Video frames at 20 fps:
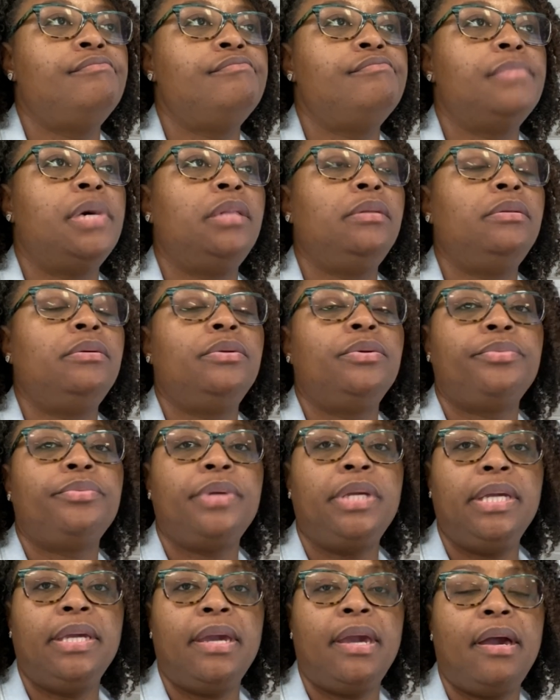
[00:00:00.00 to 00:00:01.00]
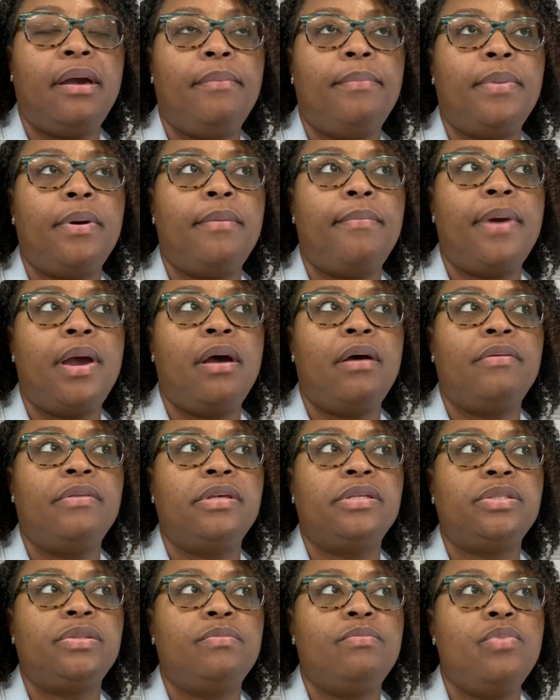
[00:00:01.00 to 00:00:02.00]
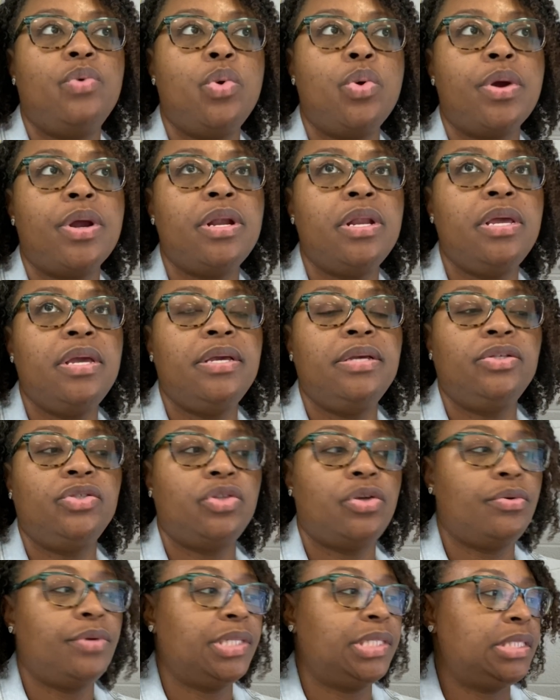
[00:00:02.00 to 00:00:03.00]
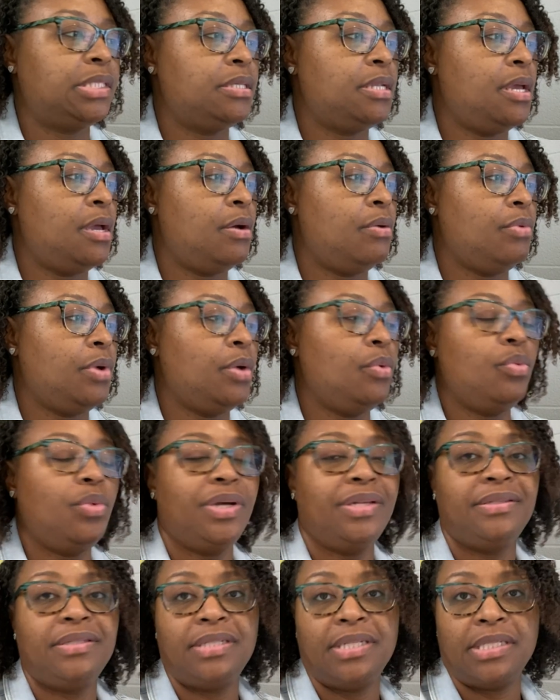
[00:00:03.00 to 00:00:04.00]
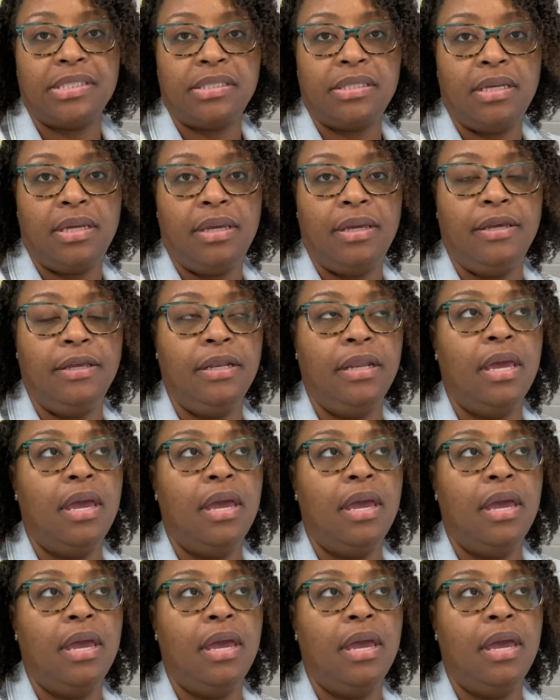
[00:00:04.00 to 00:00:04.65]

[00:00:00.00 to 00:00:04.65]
a little recap about this morning. So it's now at 1:16.